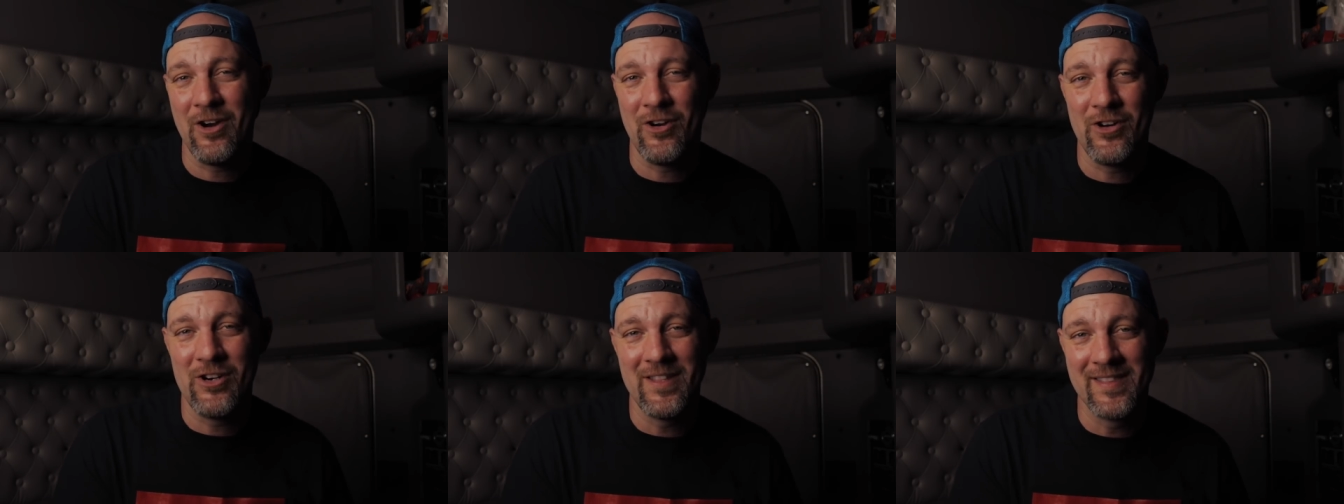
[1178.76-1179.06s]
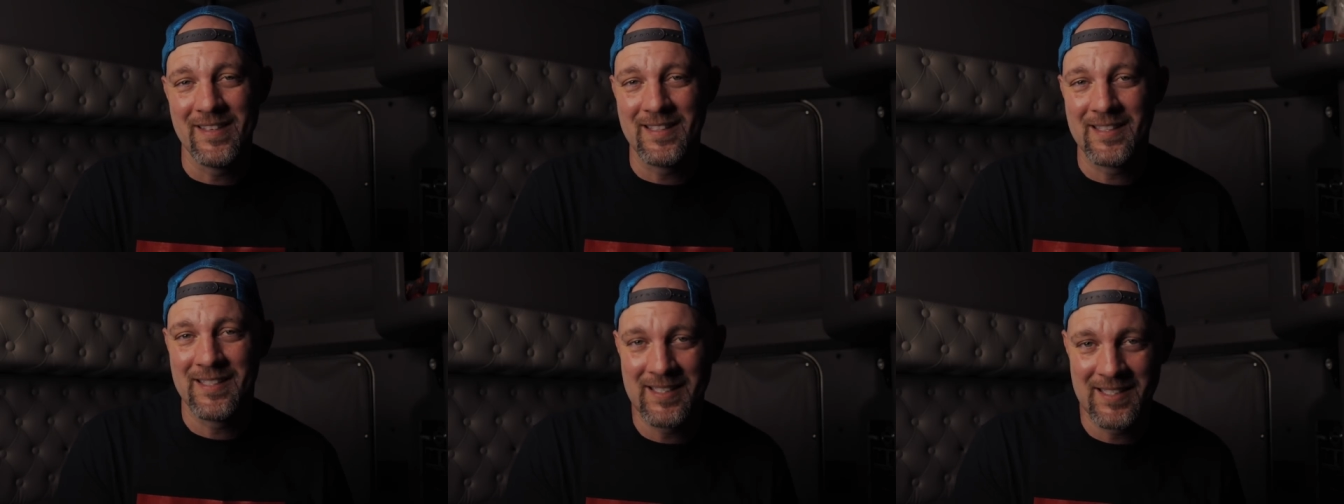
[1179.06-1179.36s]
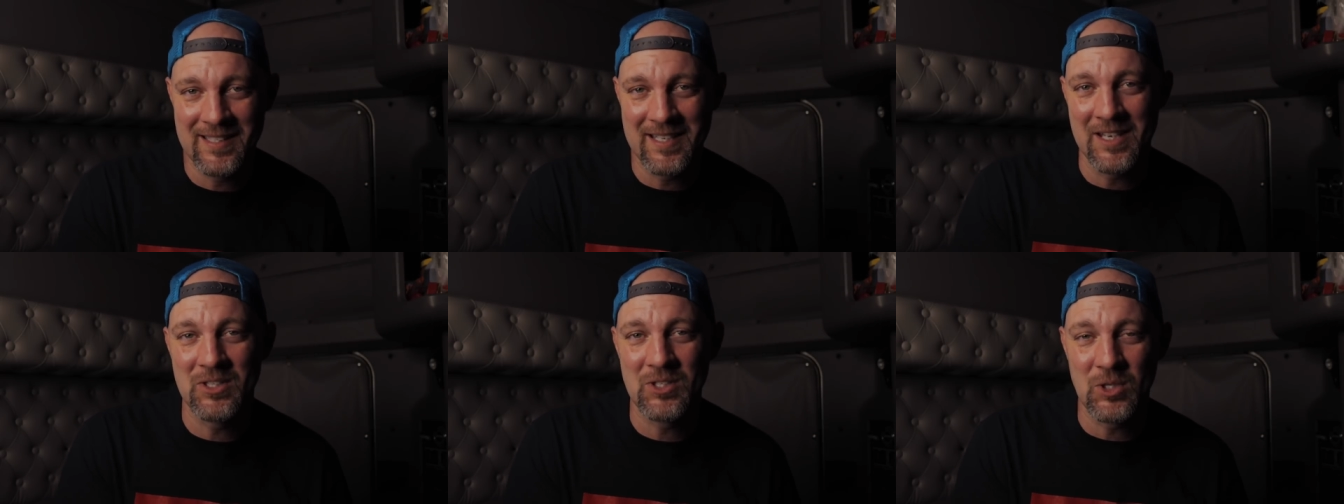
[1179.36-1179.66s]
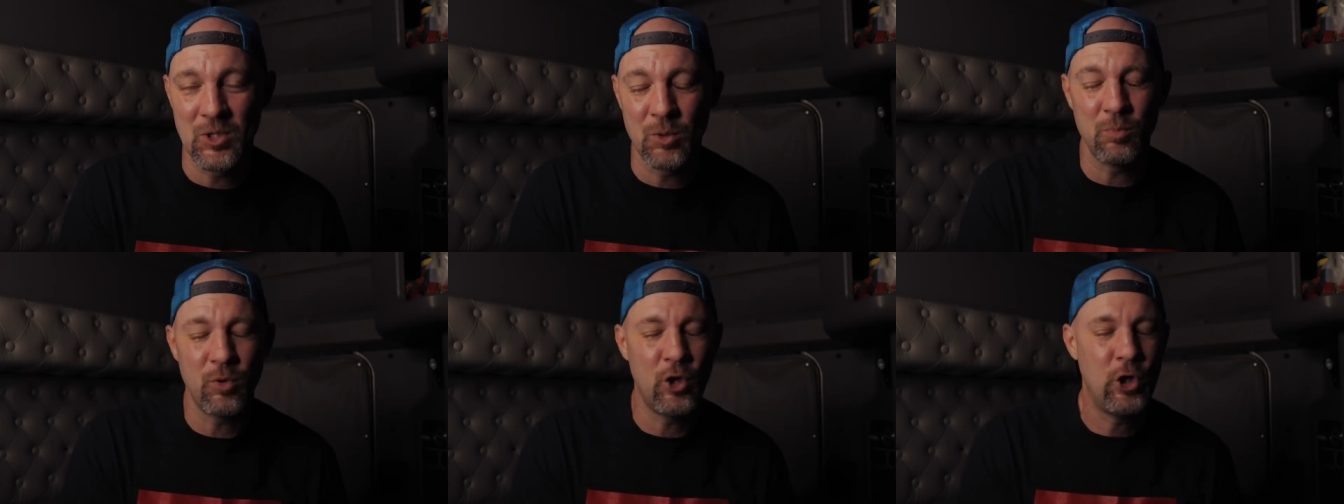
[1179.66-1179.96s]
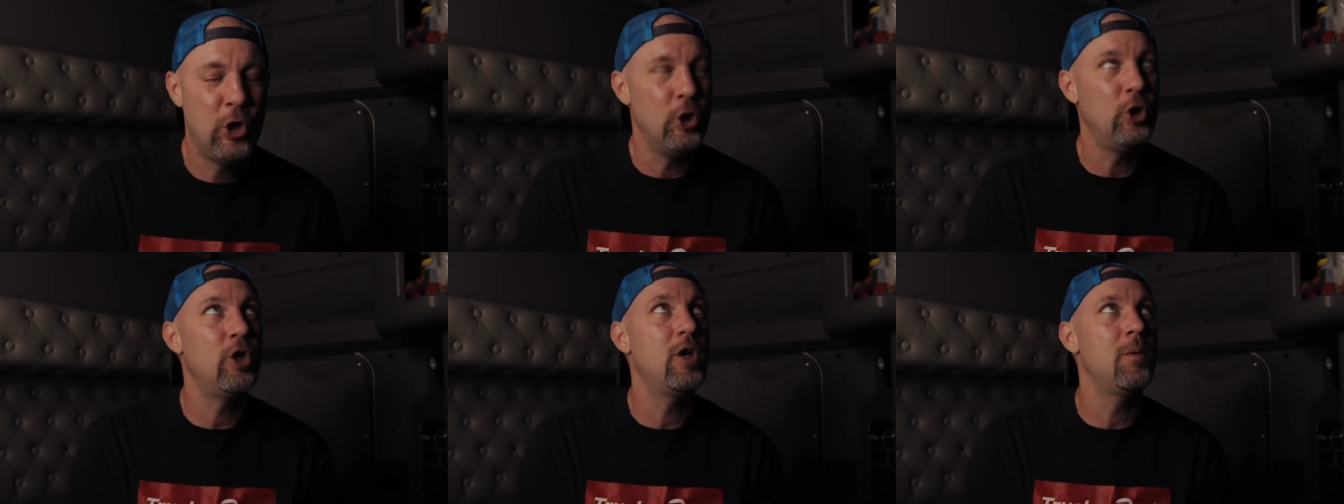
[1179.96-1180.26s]
air in the
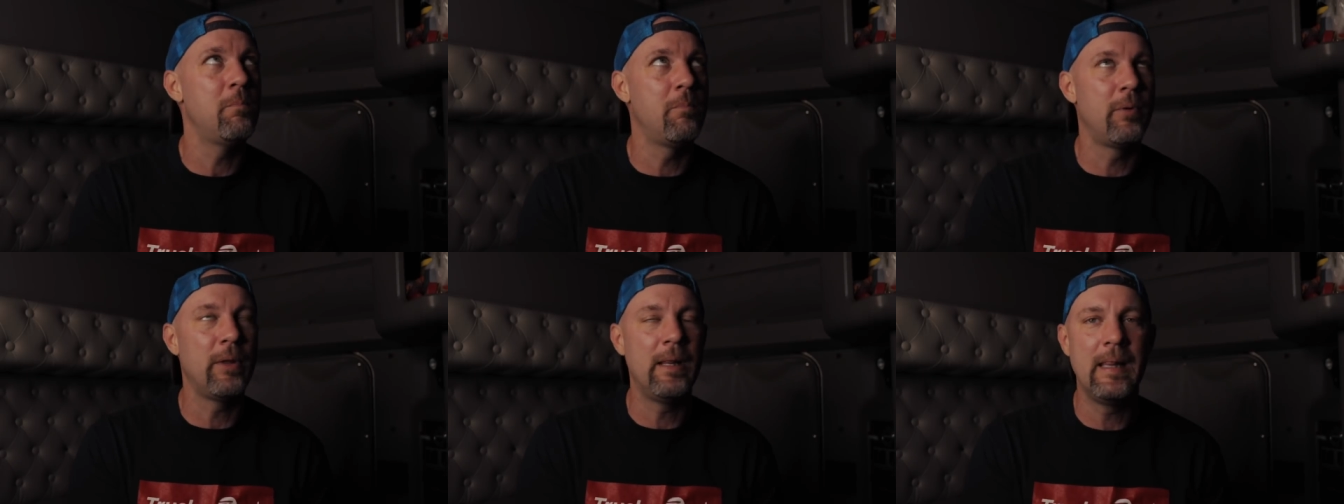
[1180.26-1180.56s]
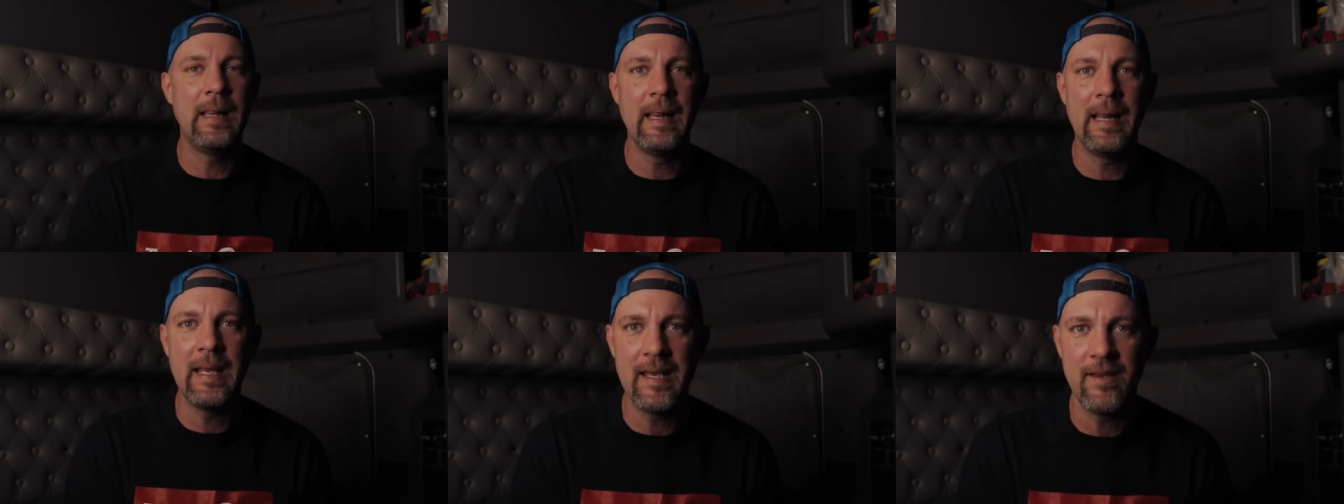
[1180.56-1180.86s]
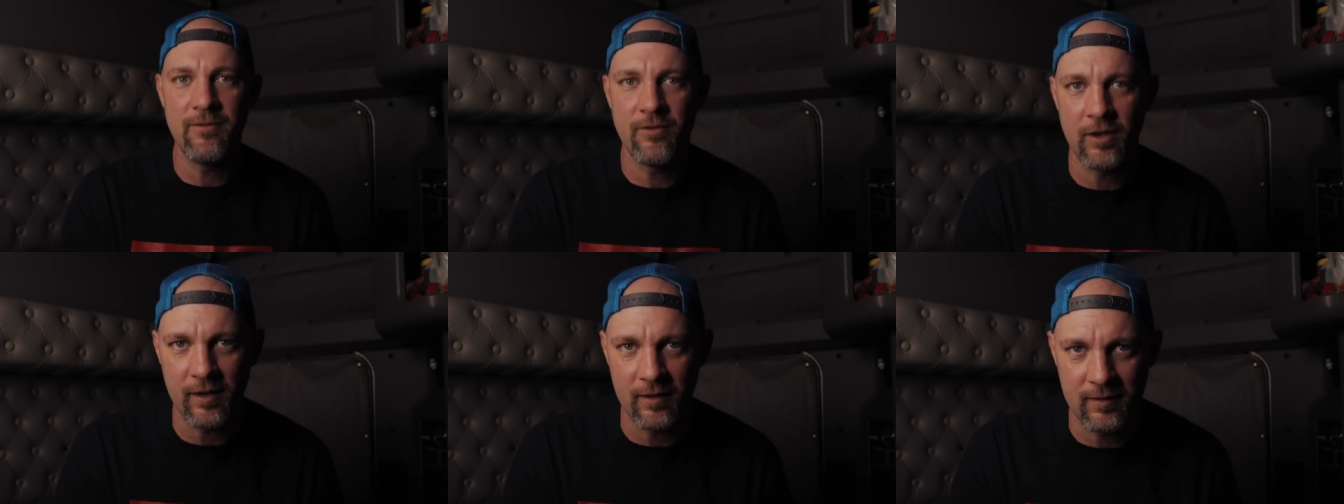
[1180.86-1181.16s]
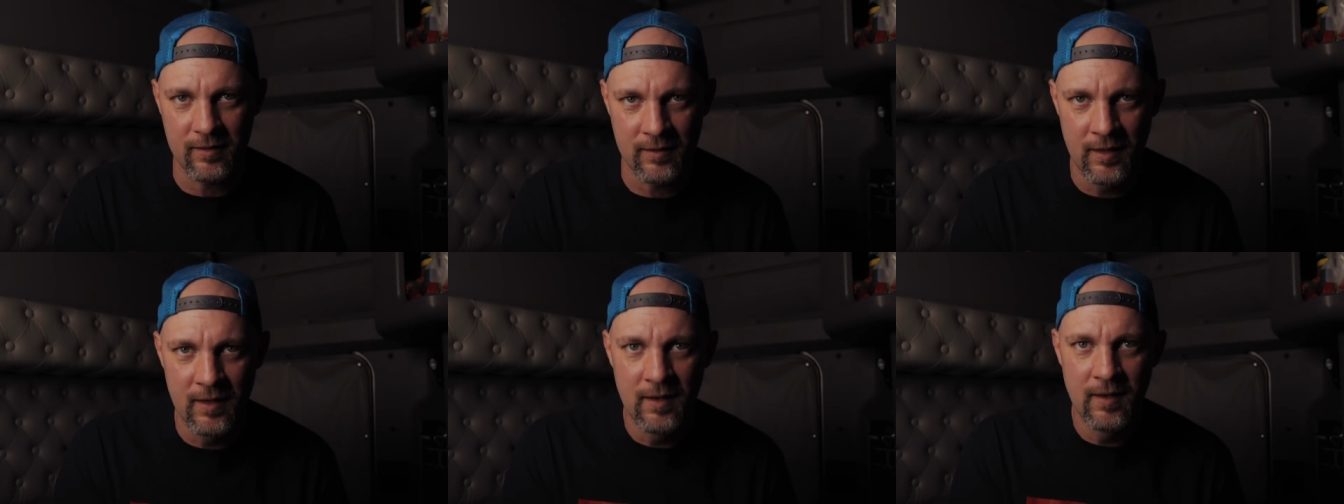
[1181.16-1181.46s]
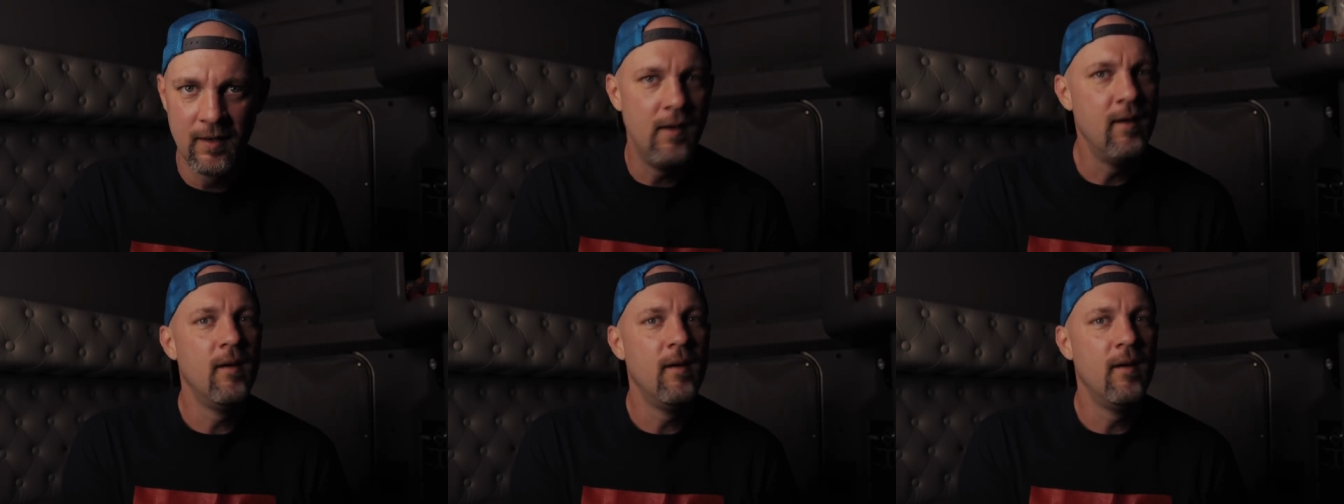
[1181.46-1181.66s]
system. Couldn't believe it.